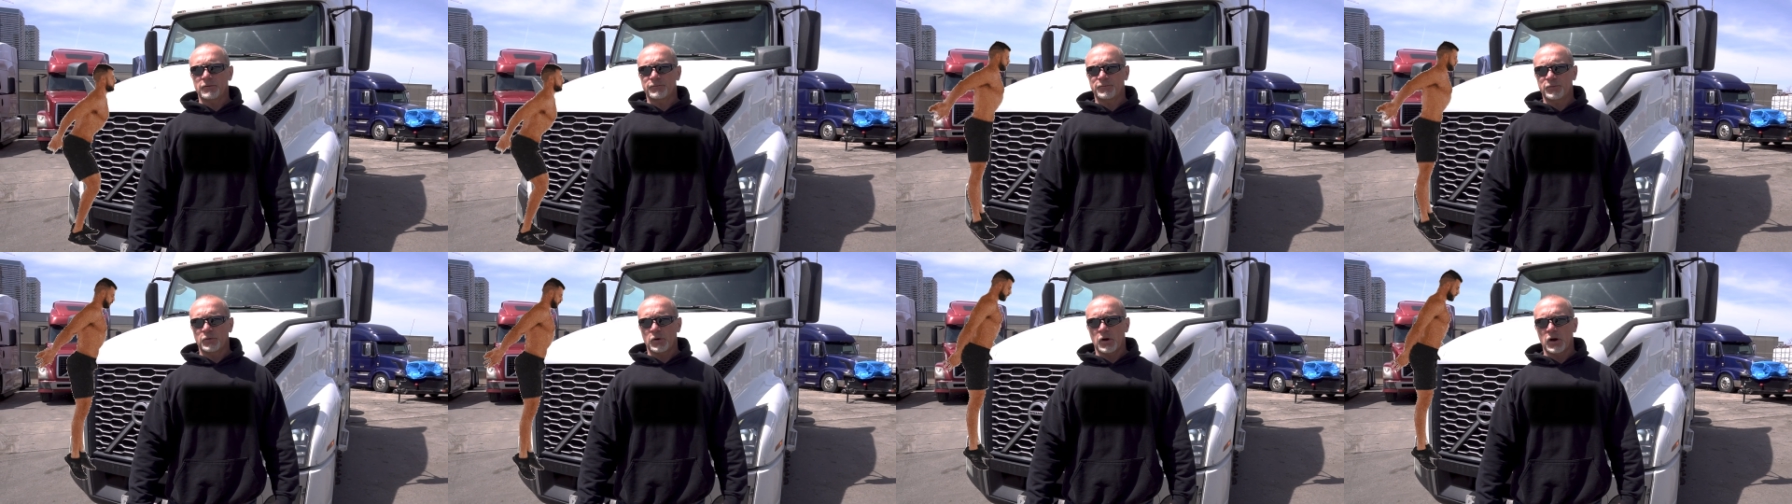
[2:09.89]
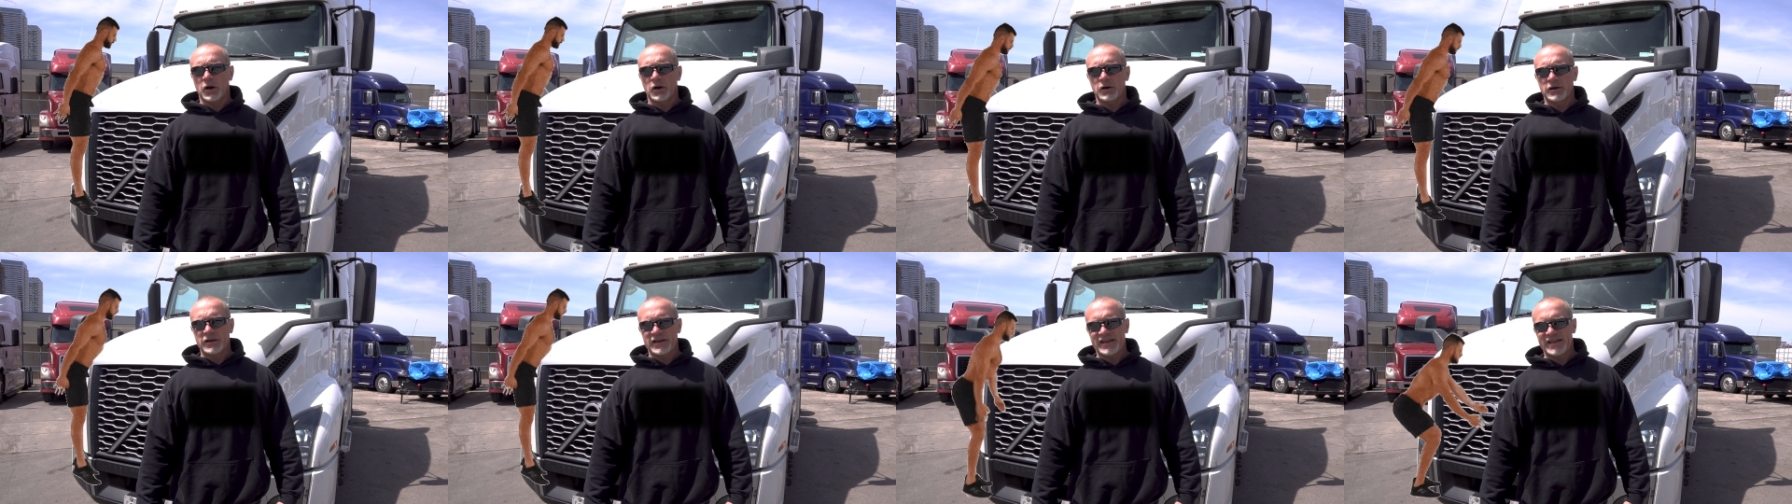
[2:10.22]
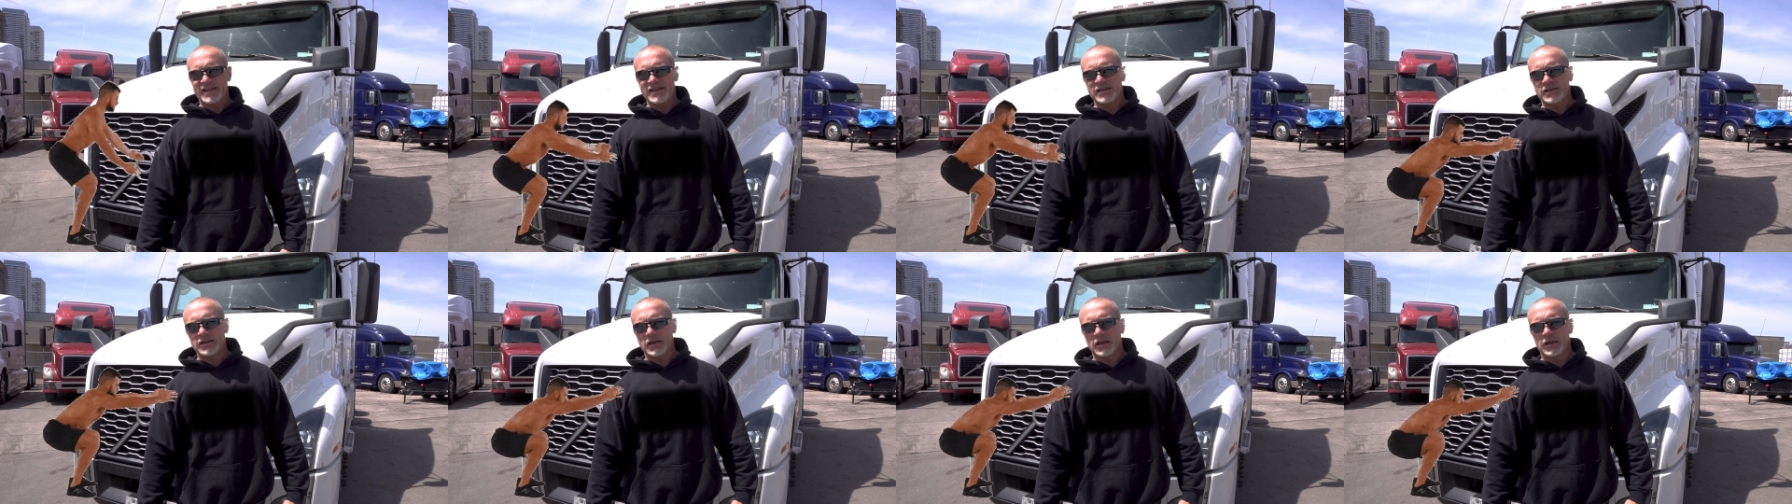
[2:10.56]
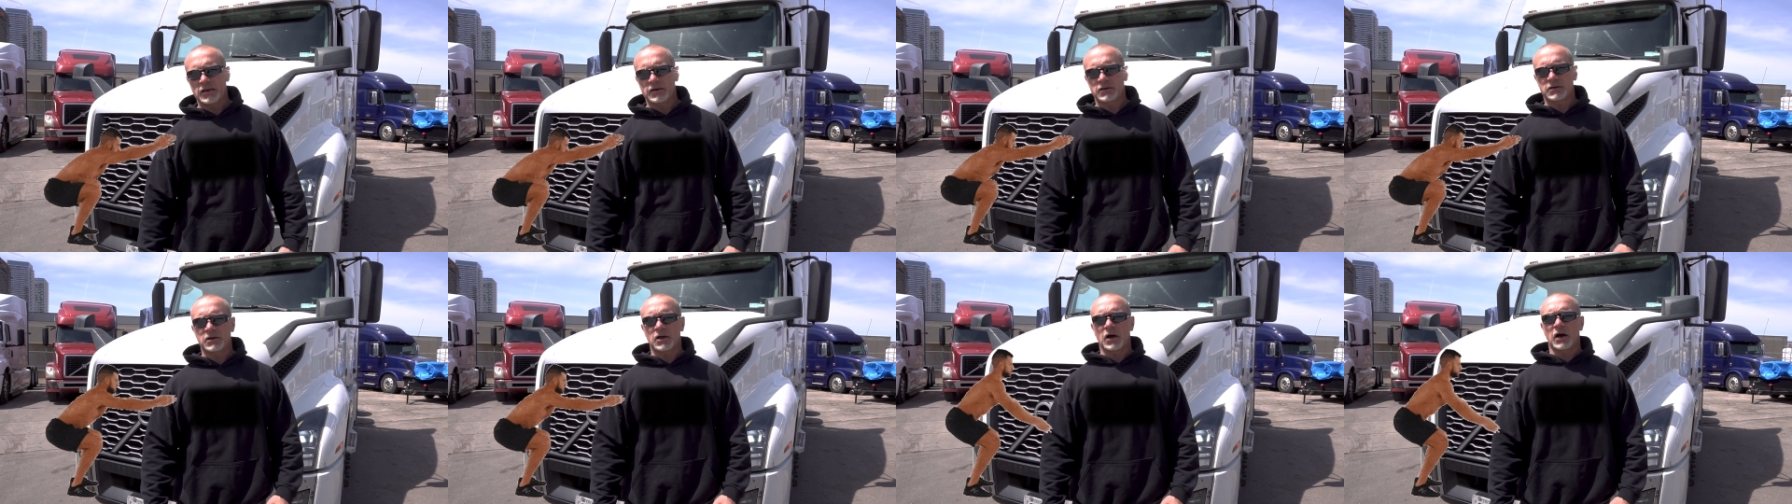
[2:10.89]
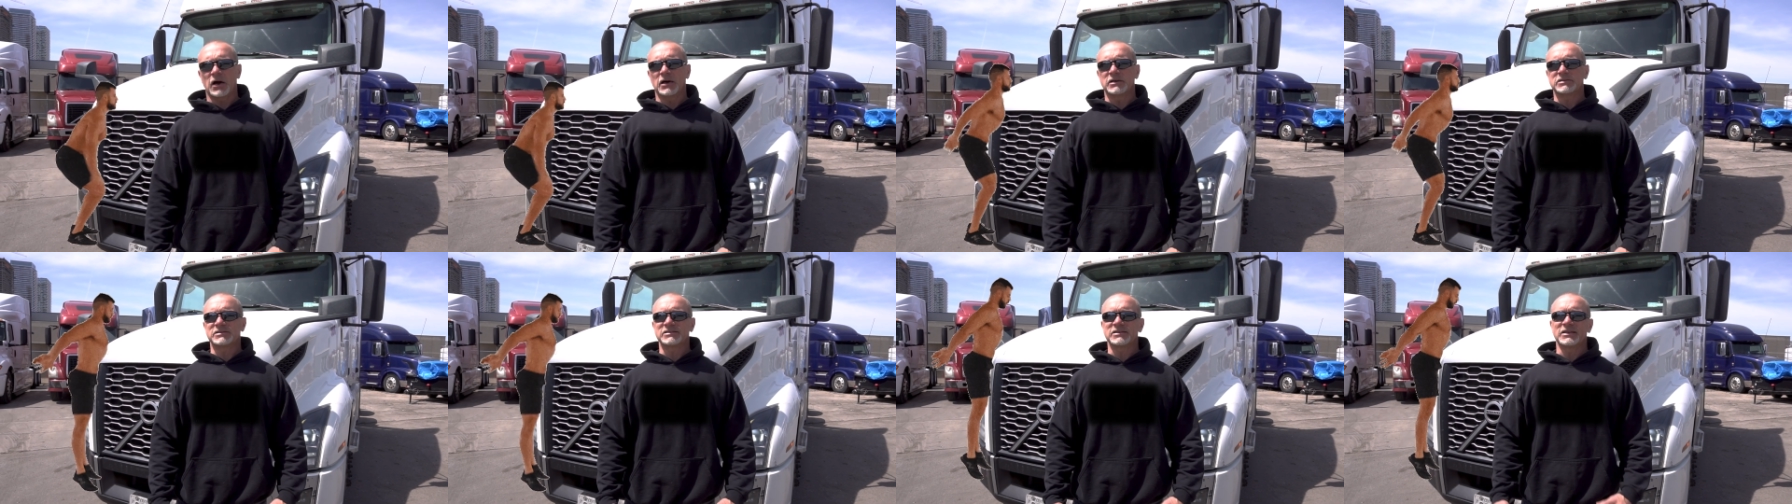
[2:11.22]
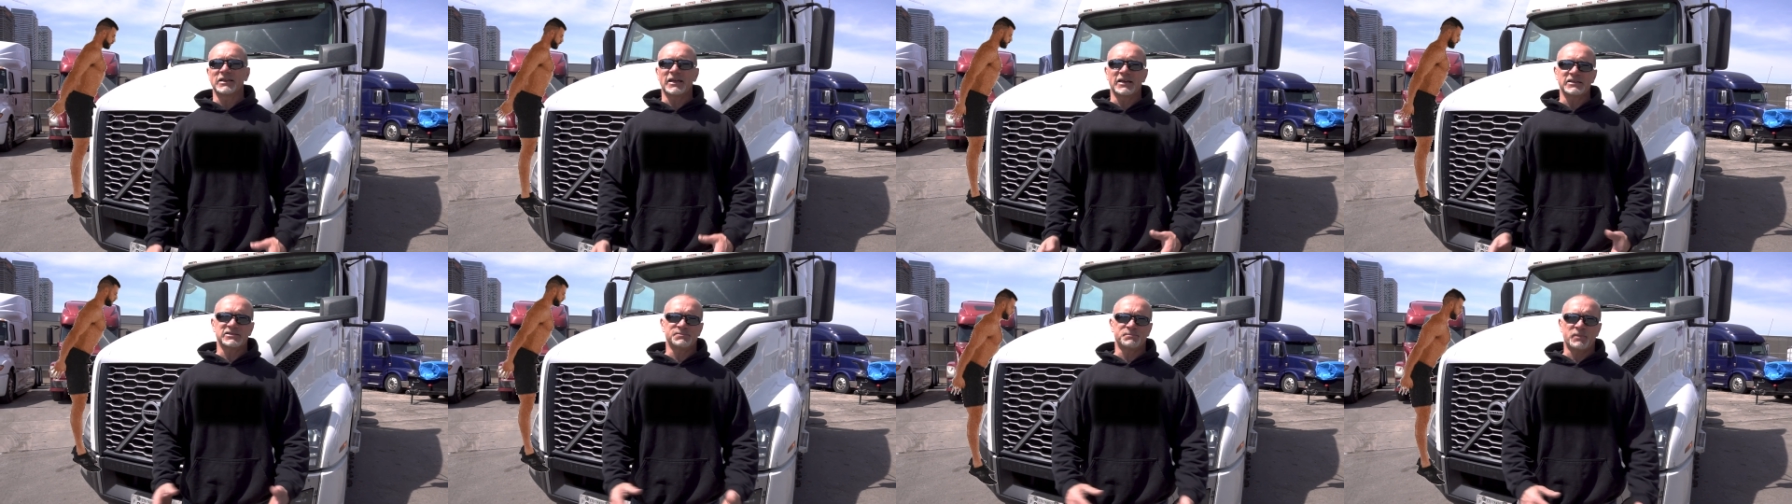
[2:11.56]
for our knee and cause
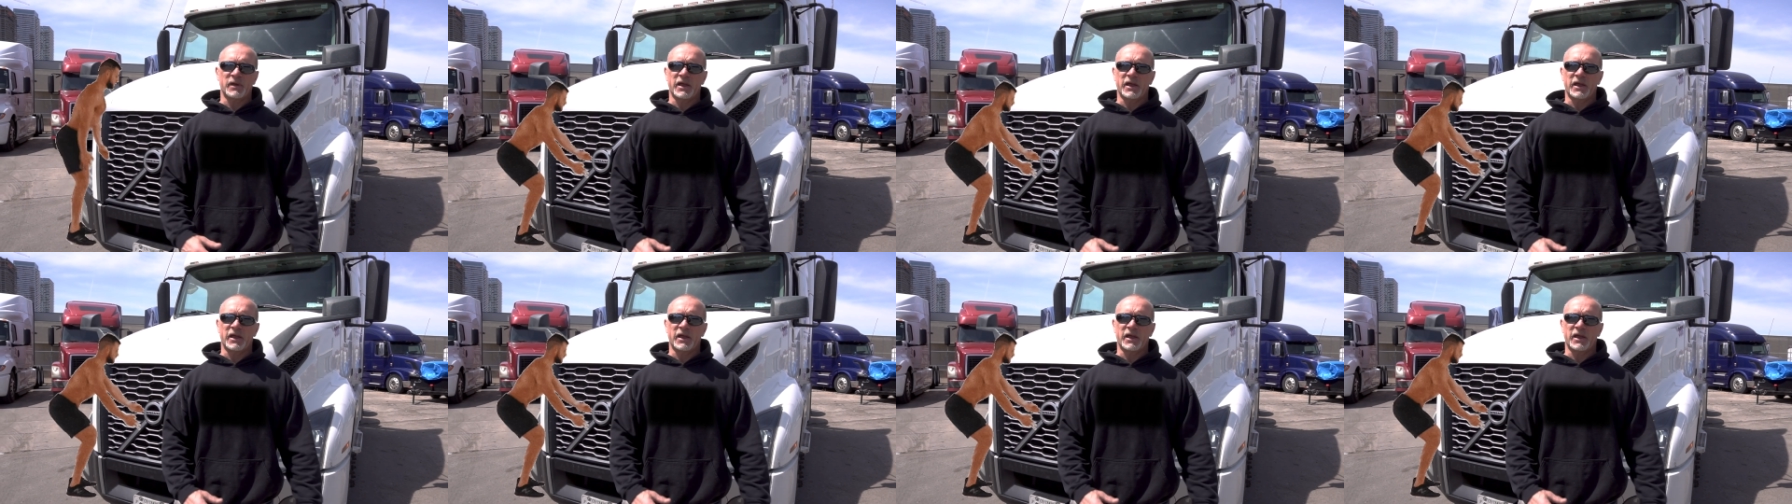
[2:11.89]
less